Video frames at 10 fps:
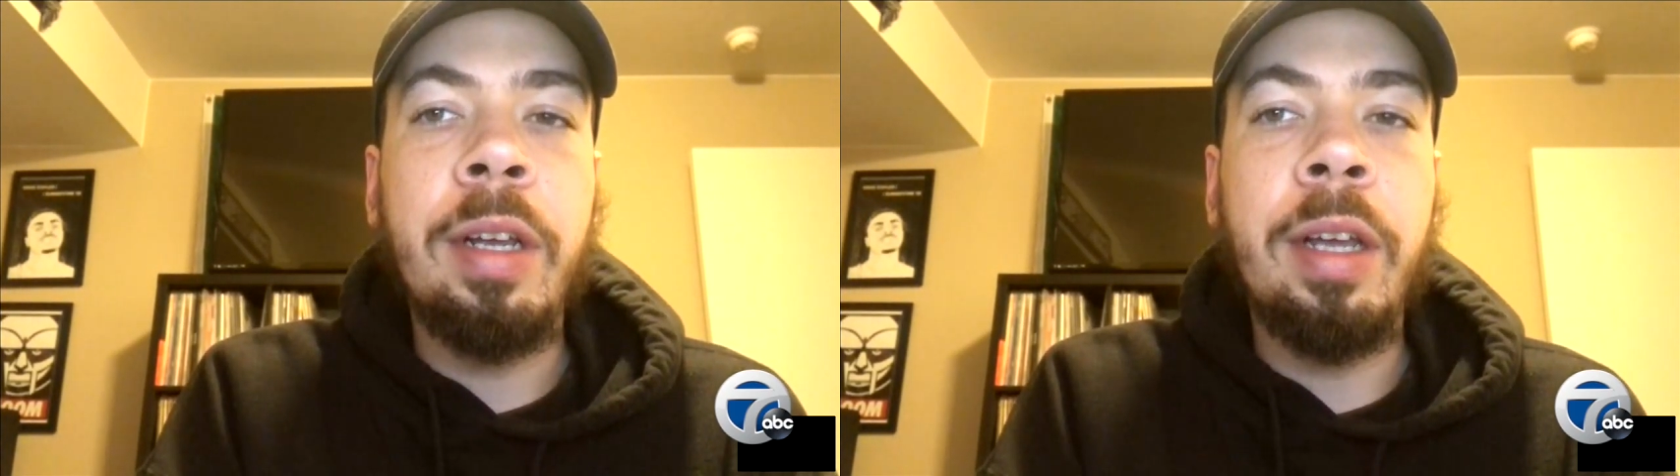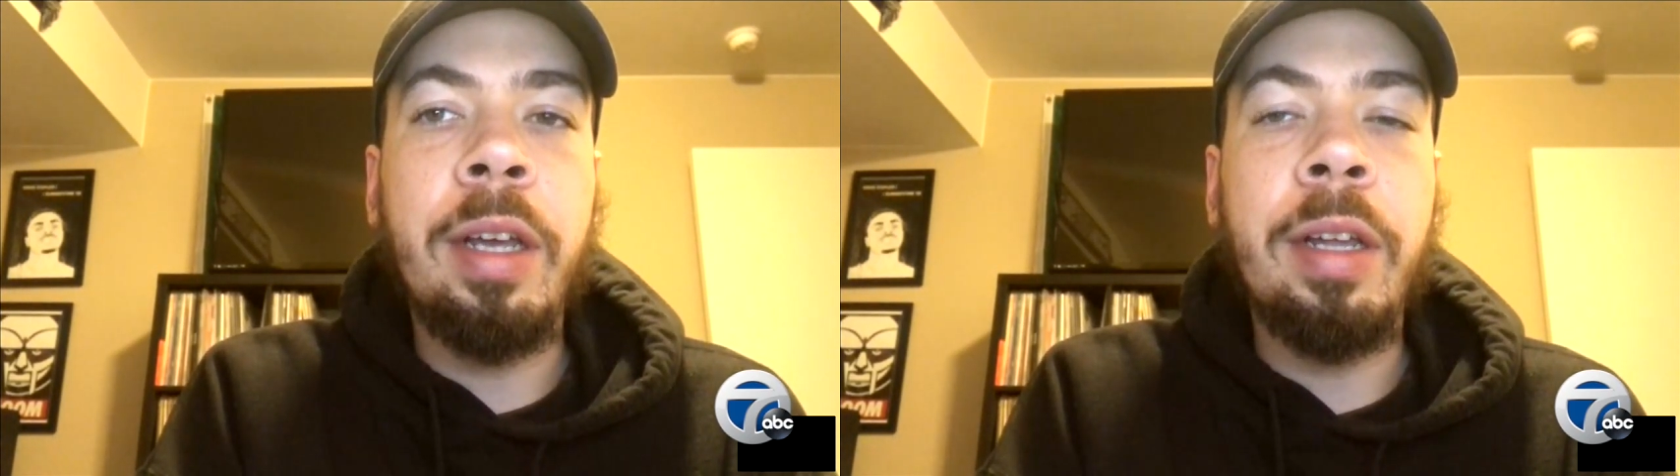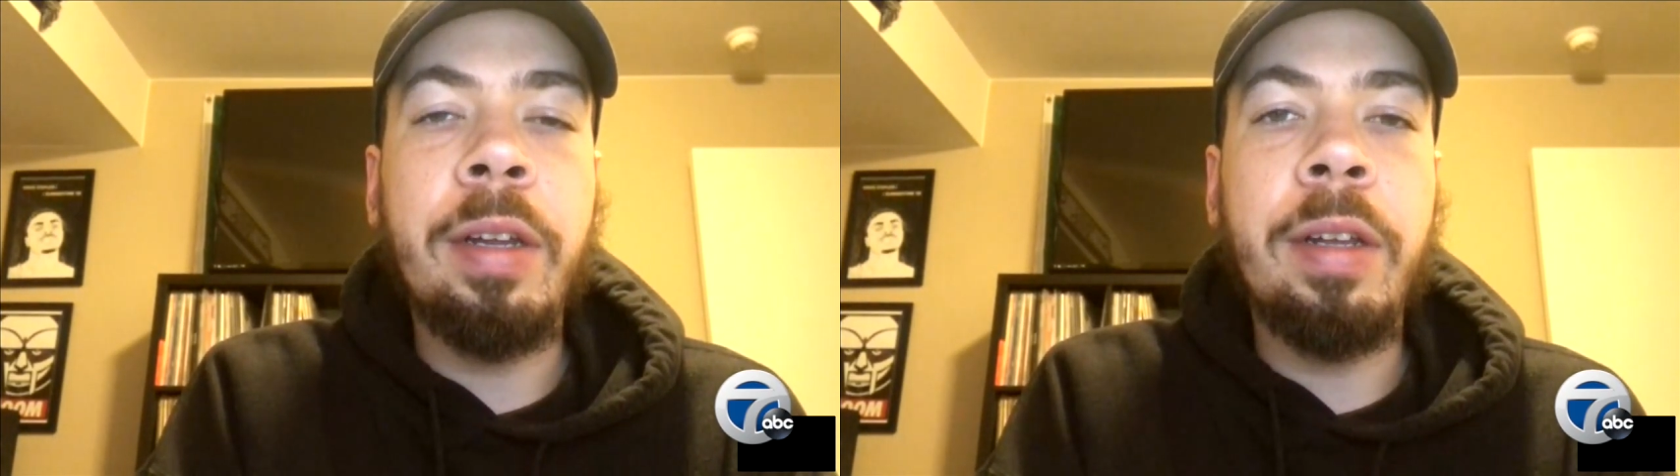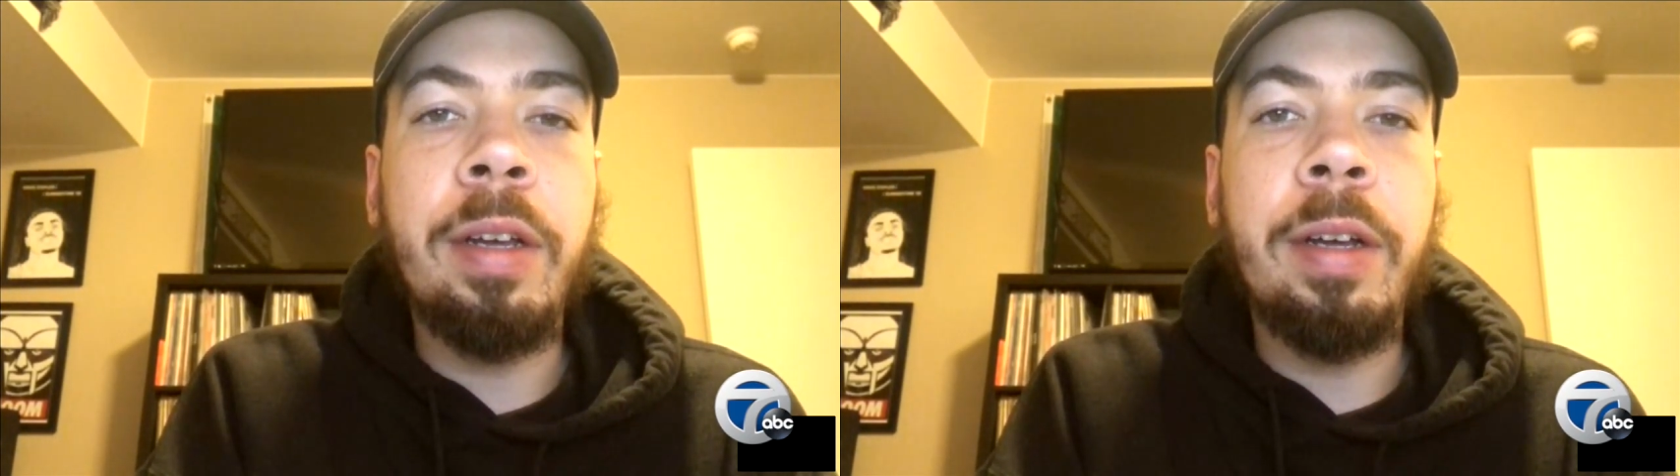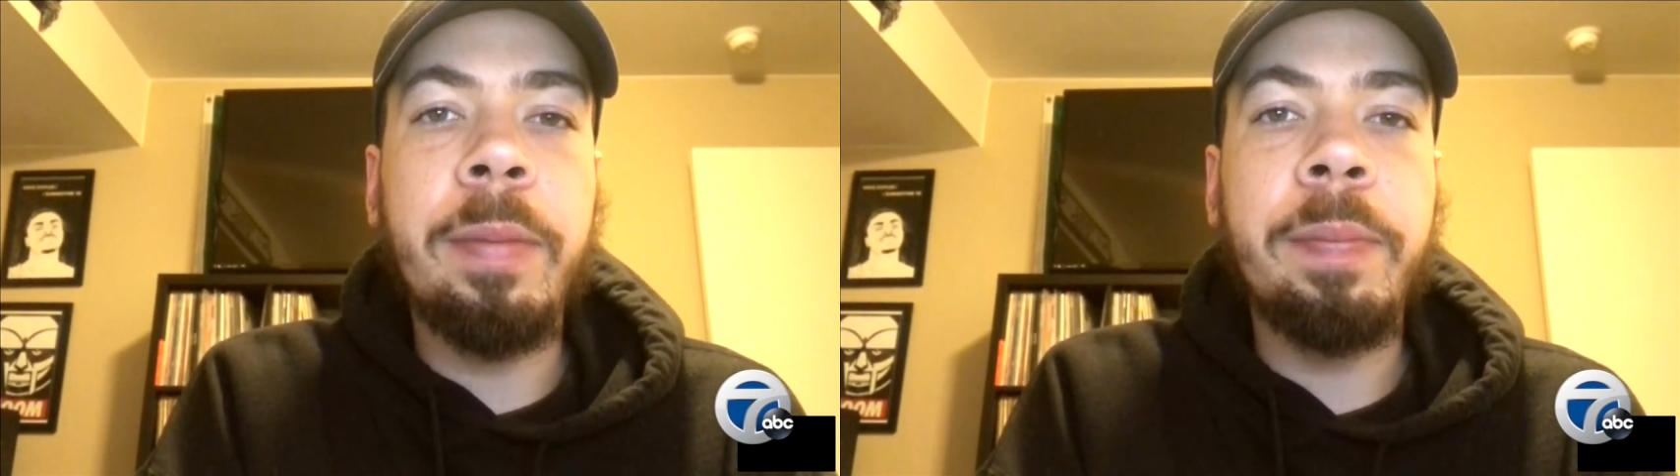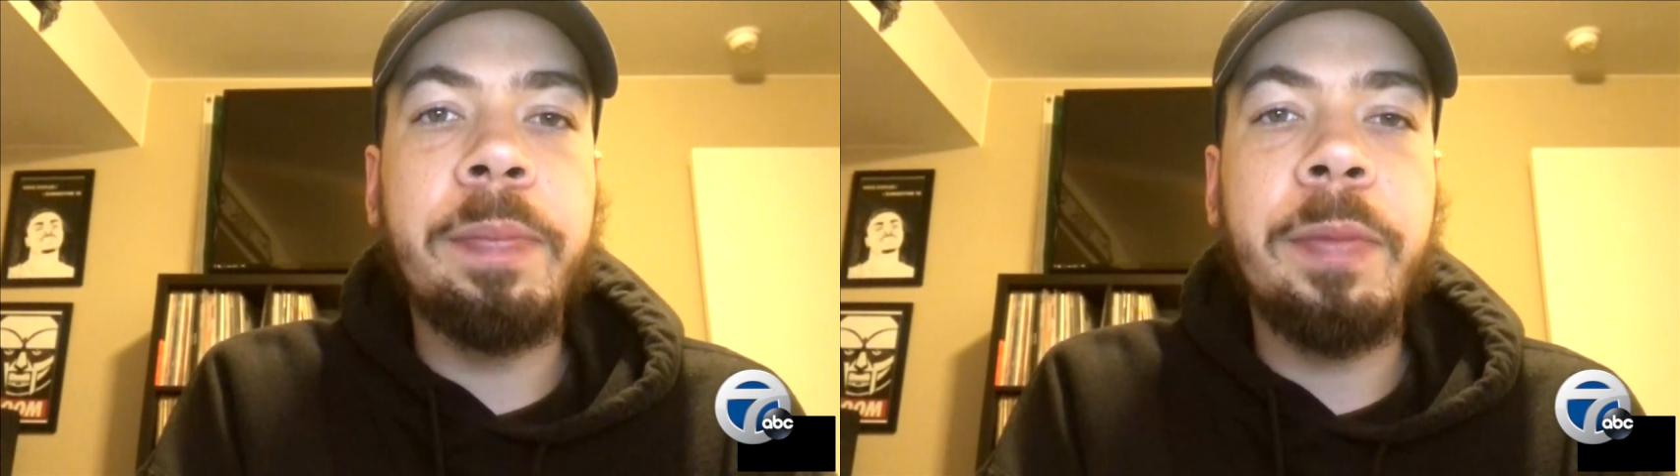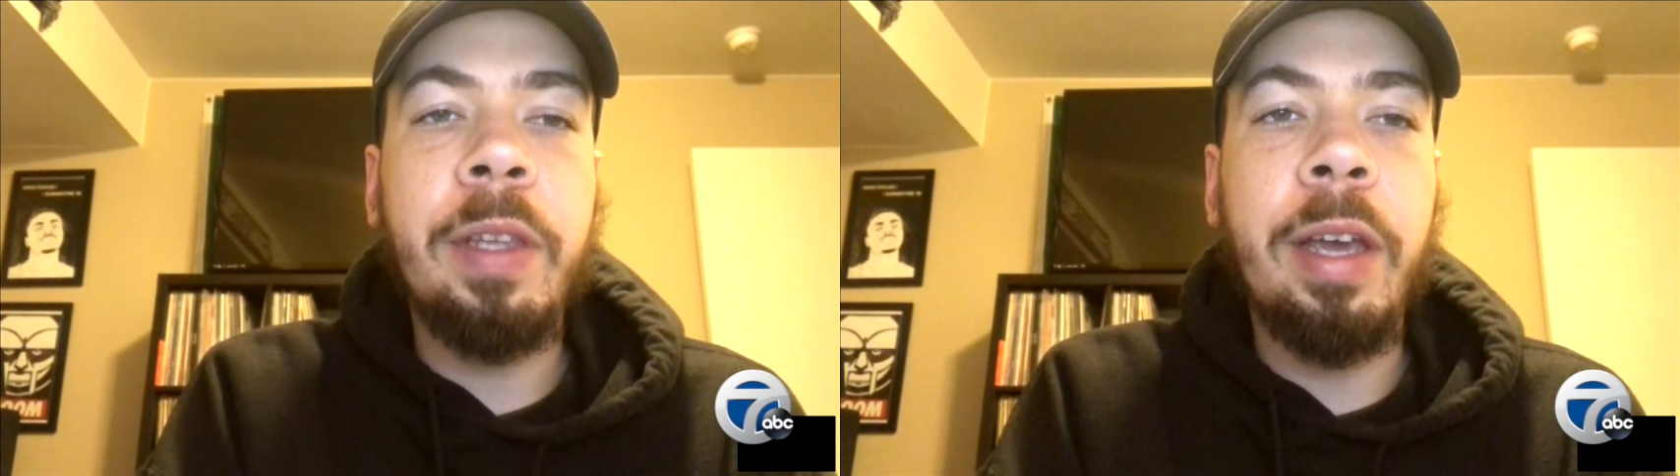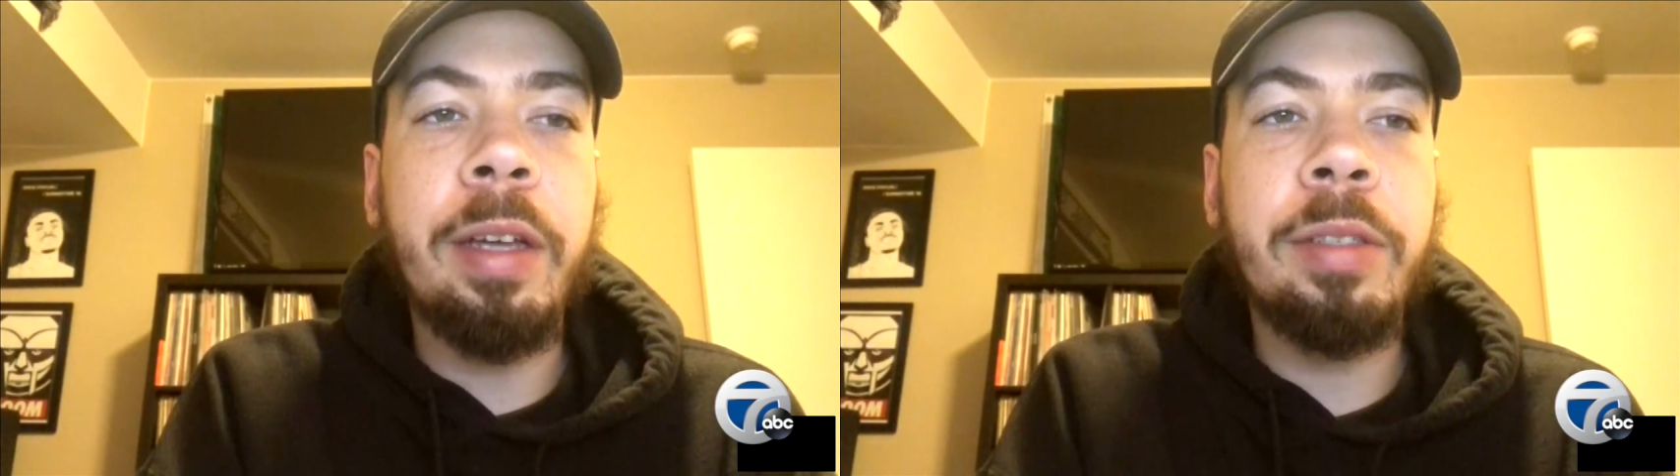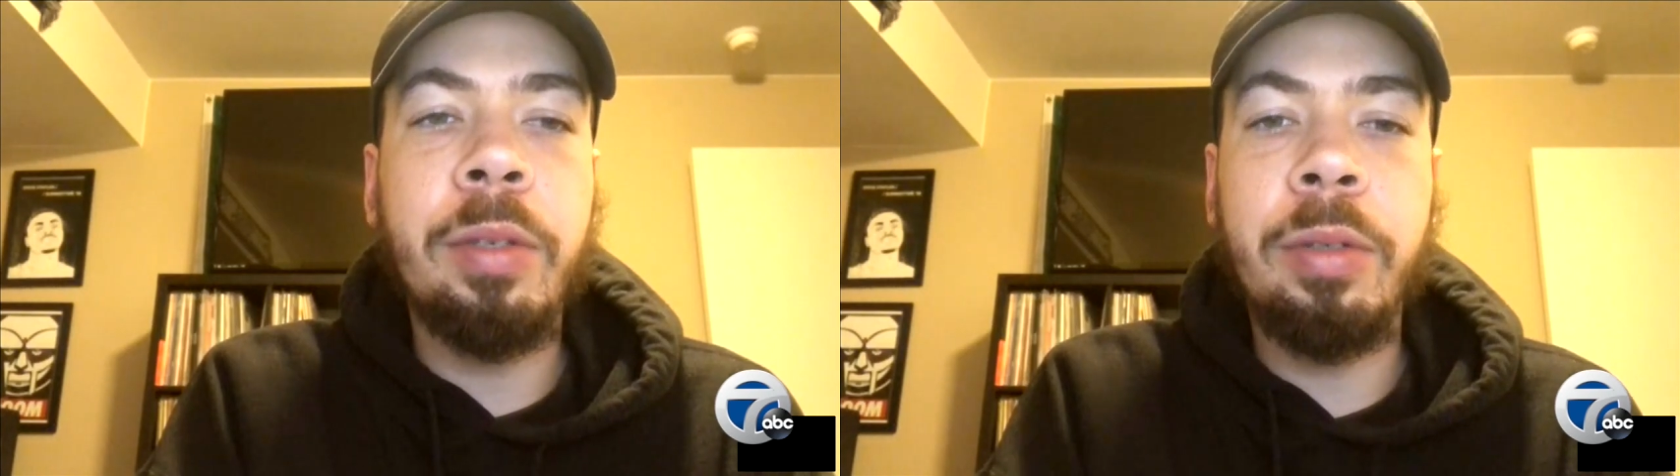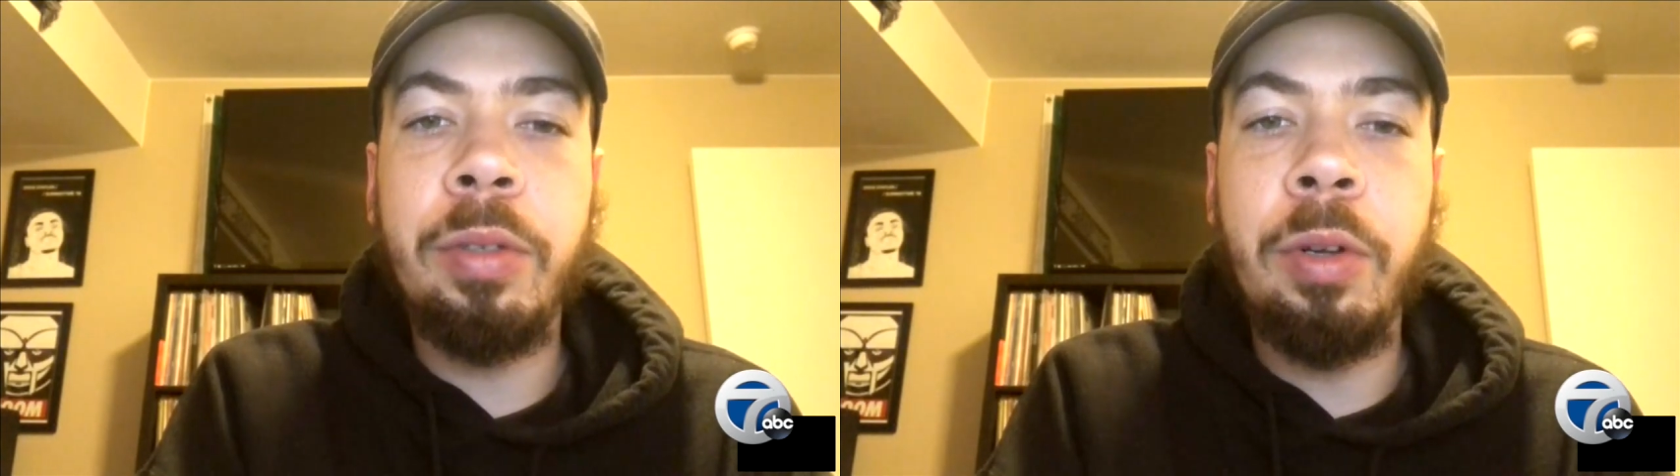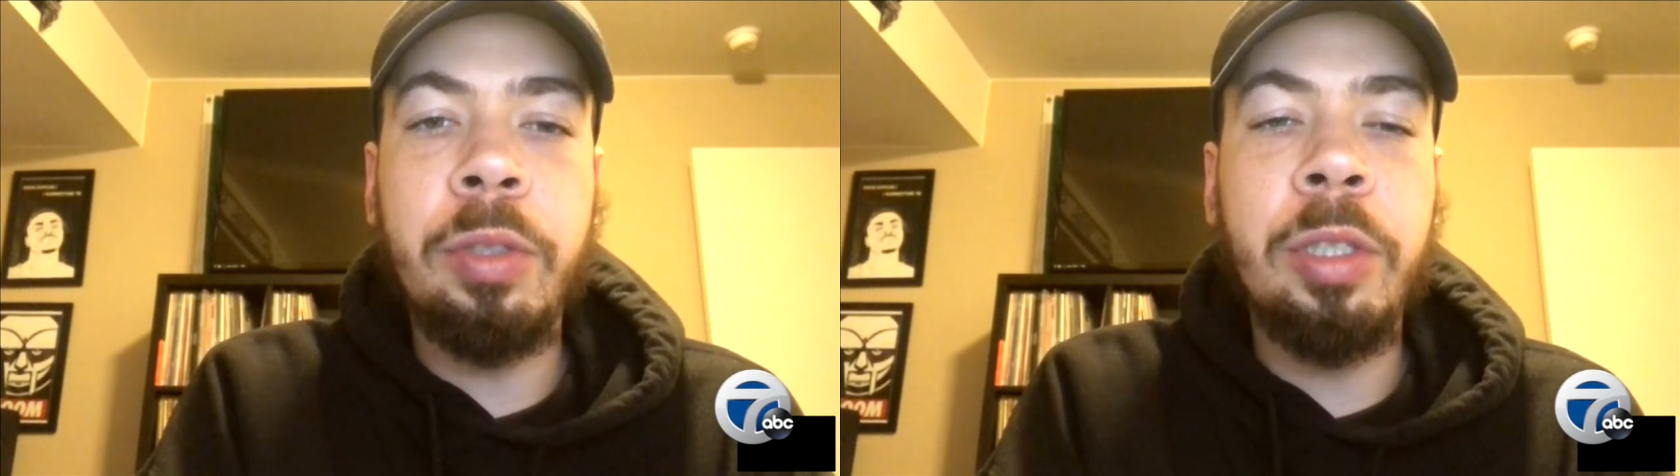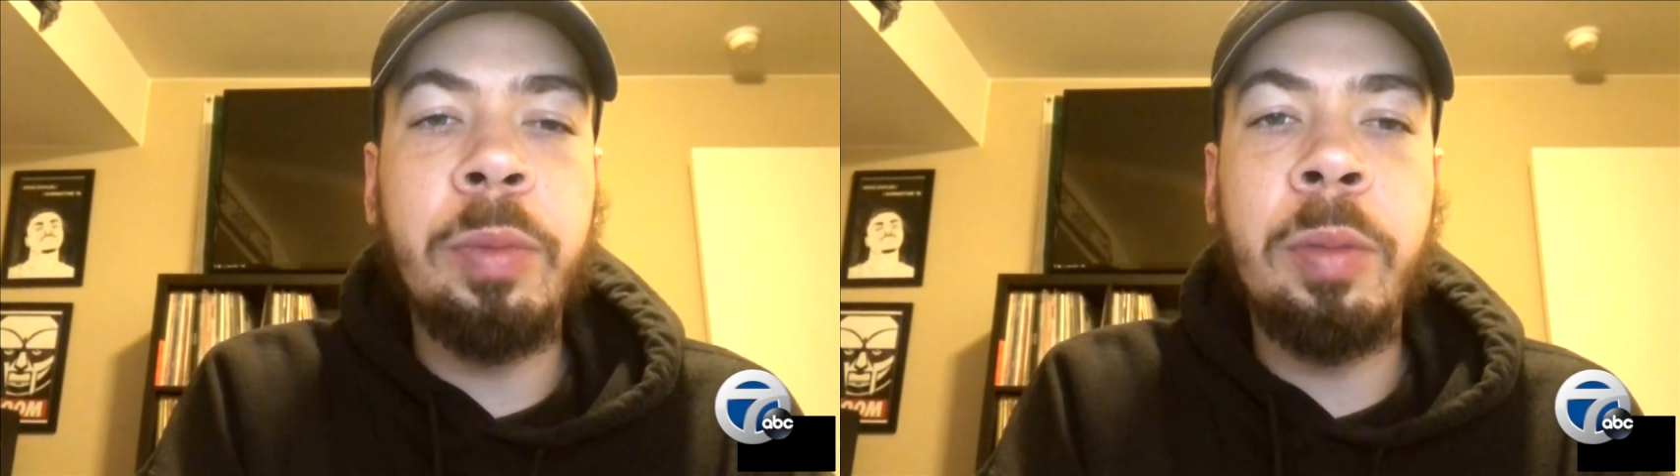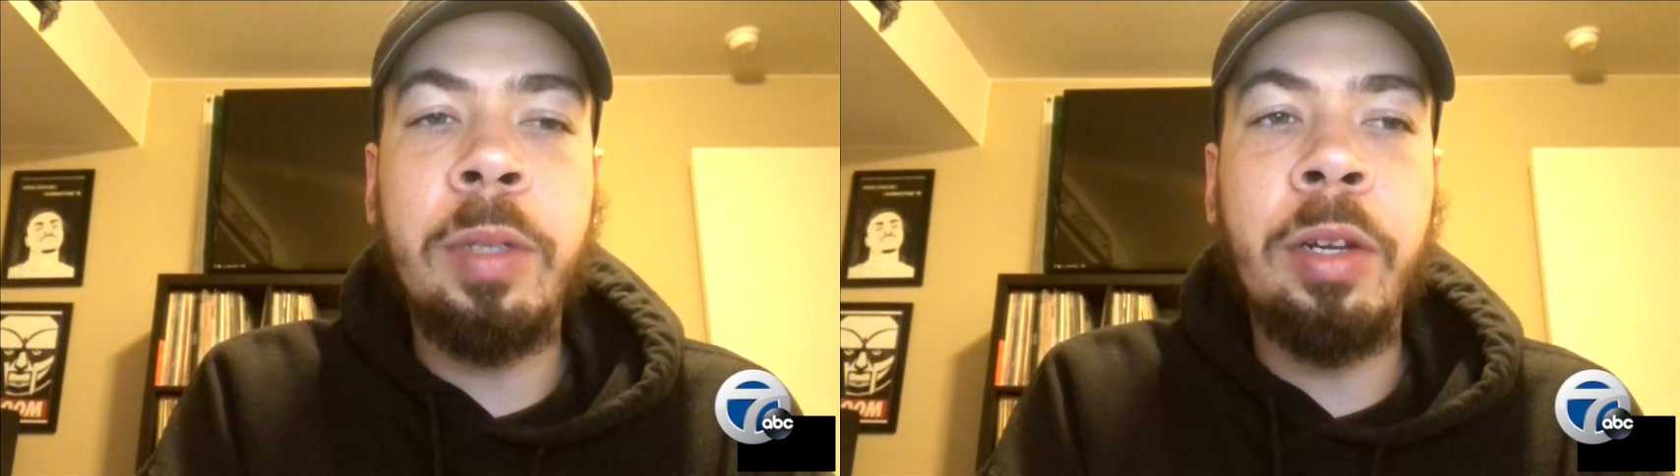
And uh, yeah, so, so no symptoms.